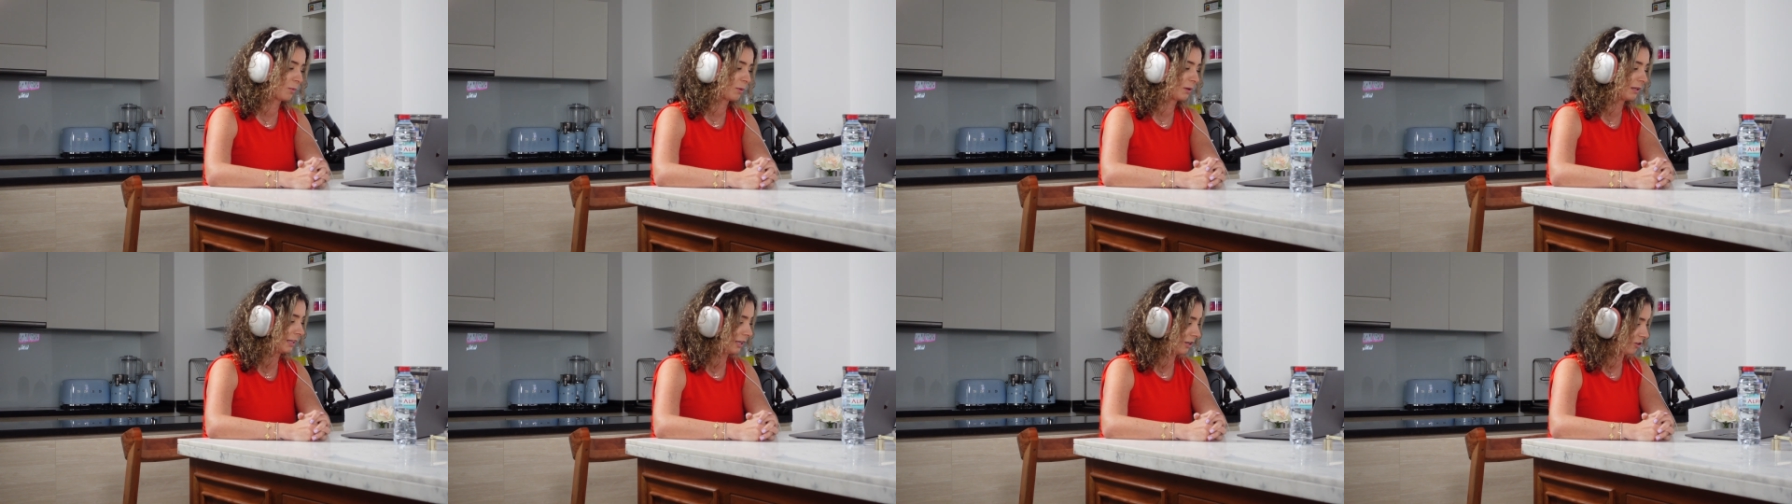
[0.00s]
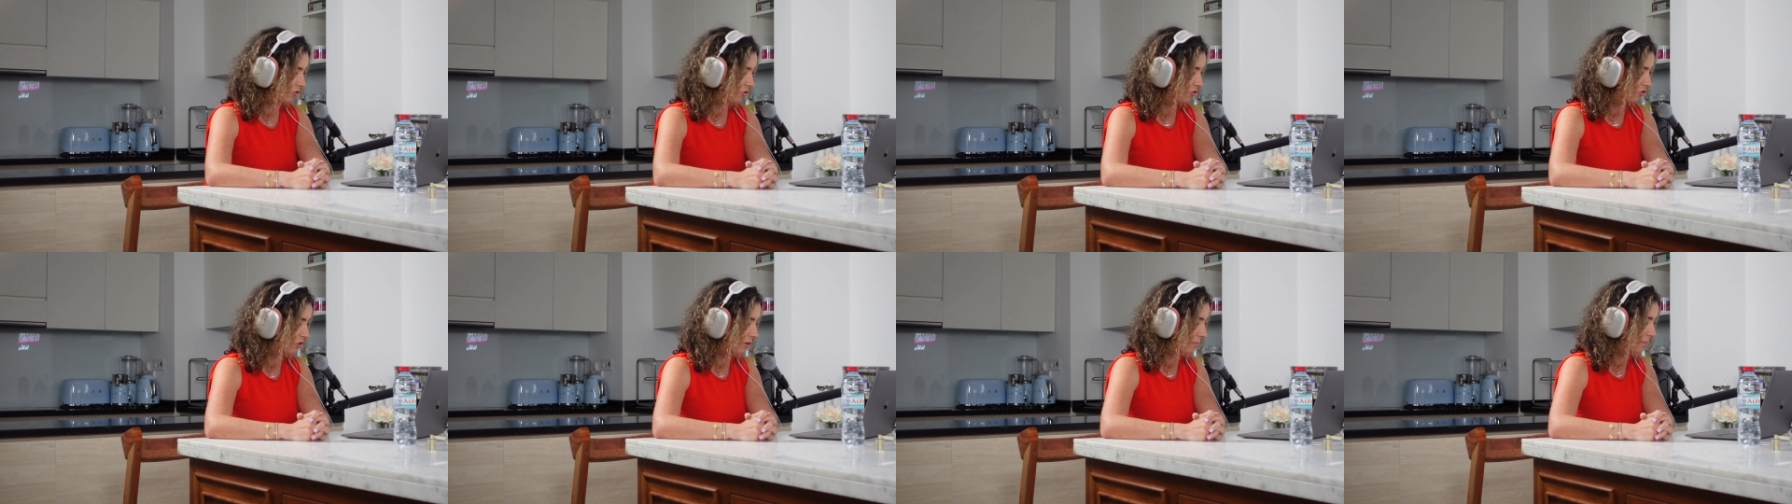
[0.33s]

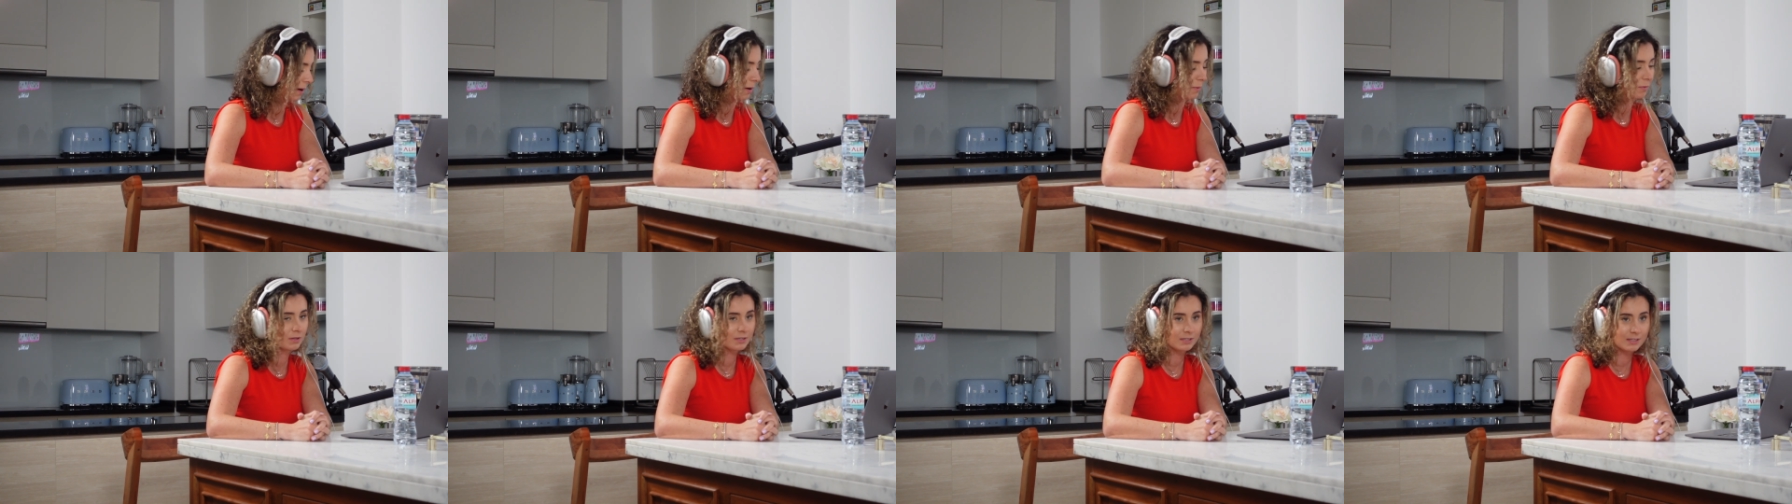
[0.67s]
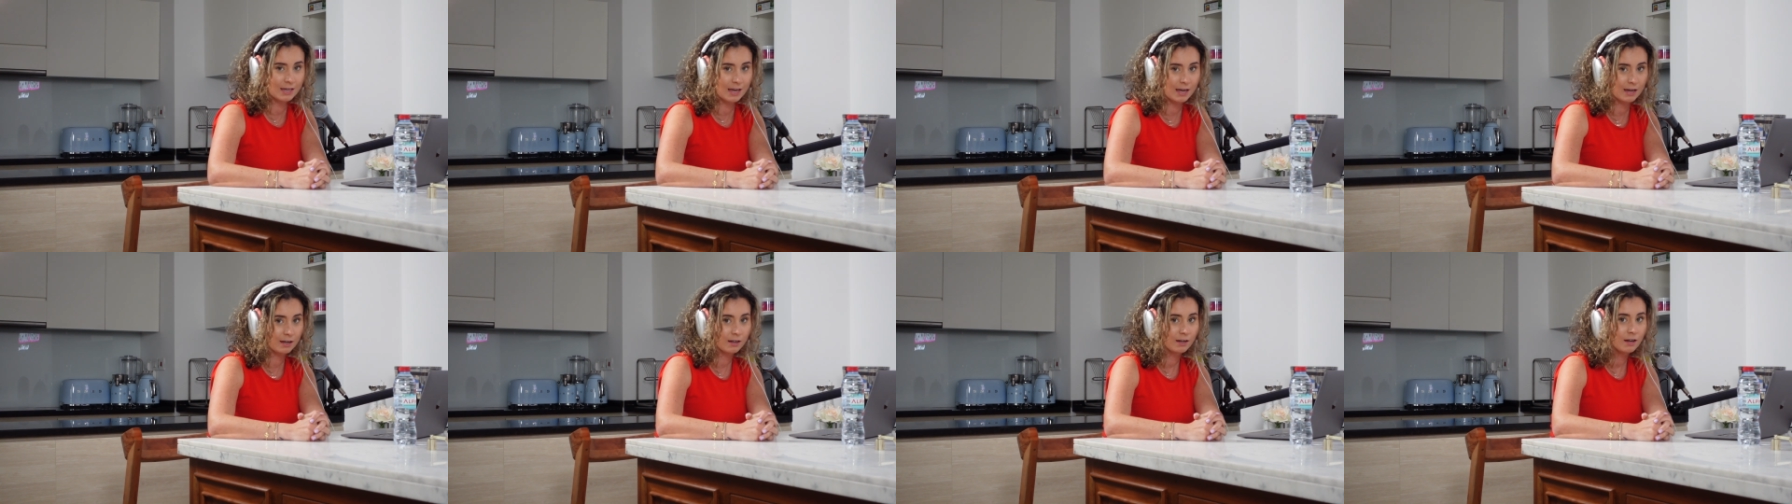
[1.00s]
relationship, I would
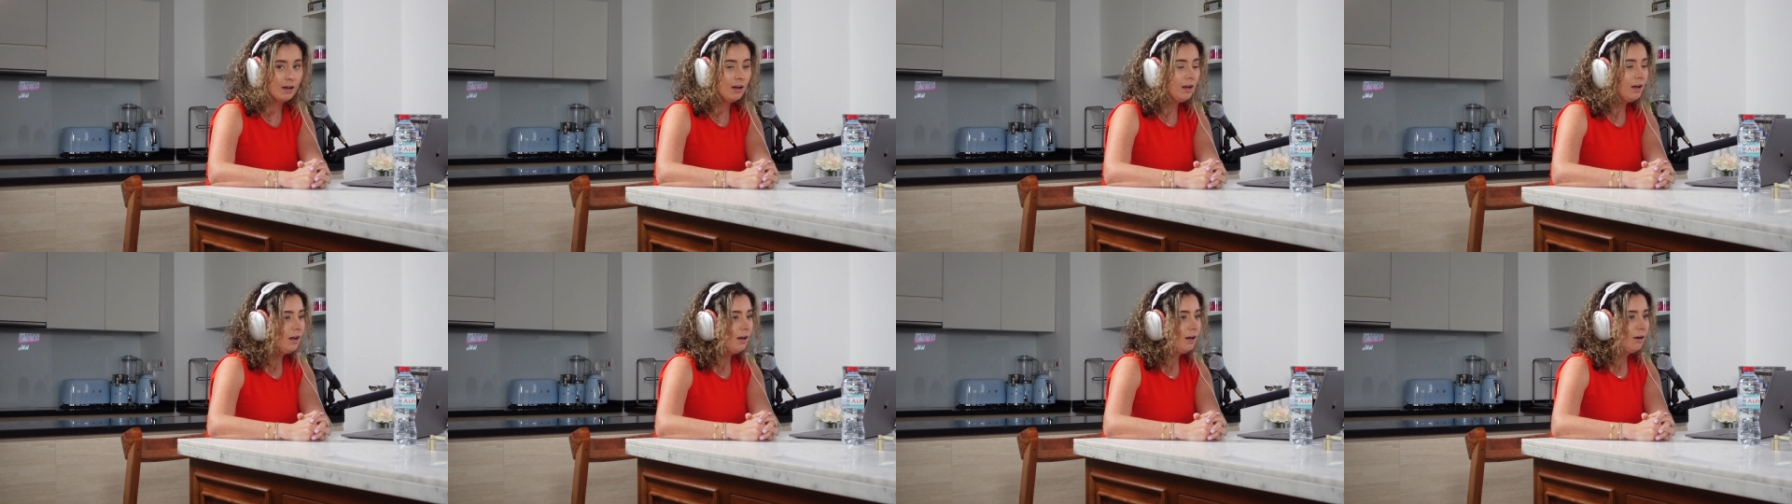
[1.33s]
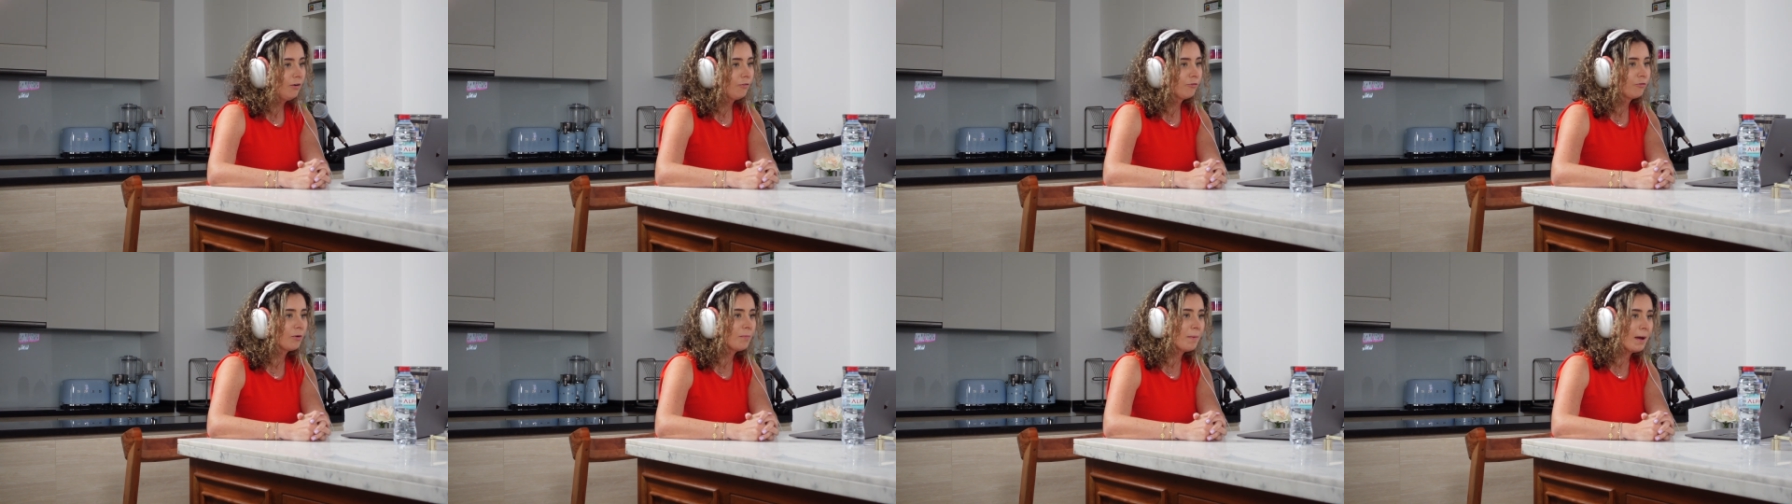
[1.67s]
say.
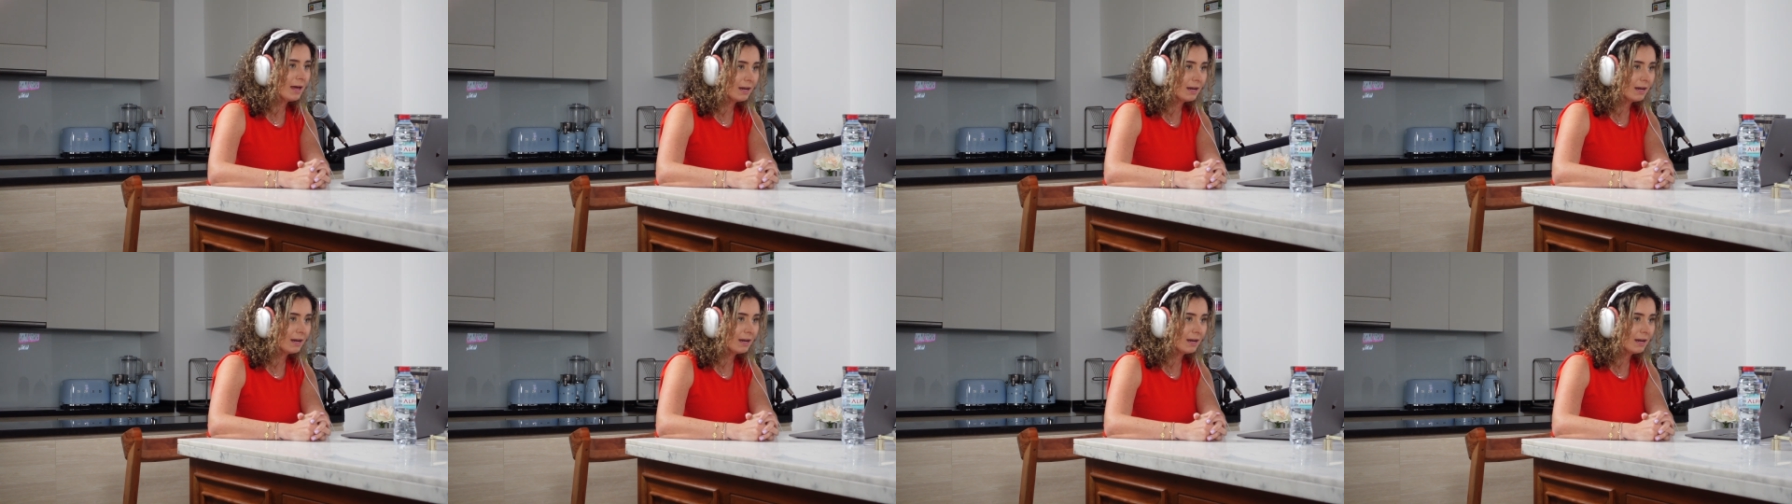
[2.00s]
From